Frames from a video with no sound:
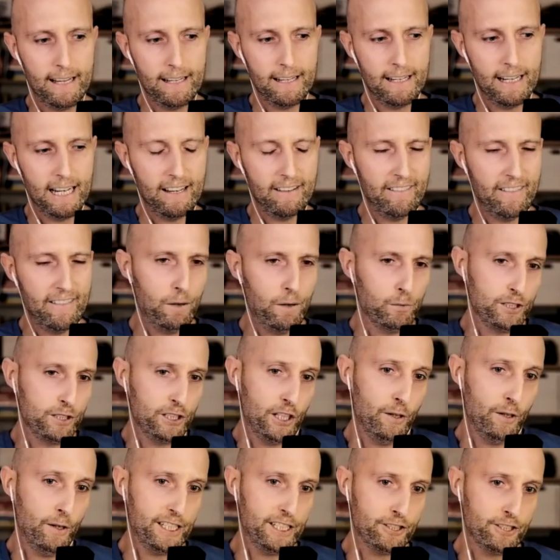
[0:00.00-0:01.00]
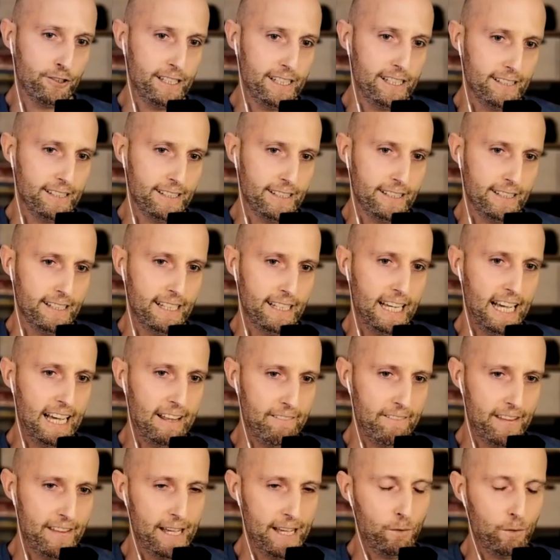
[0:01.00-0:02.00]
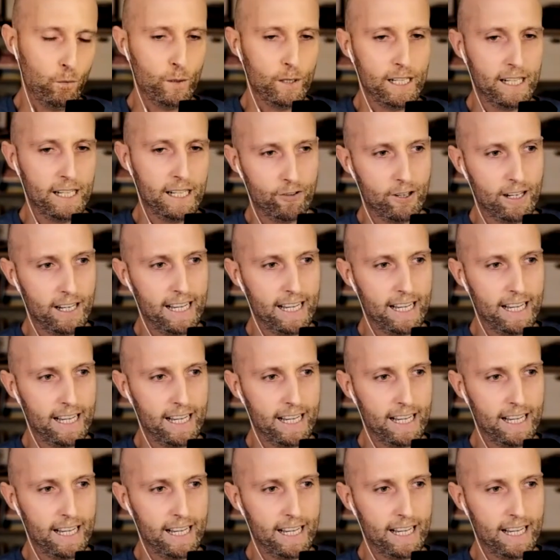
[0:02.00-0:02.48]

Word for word: And that was how I treated it. And then whenever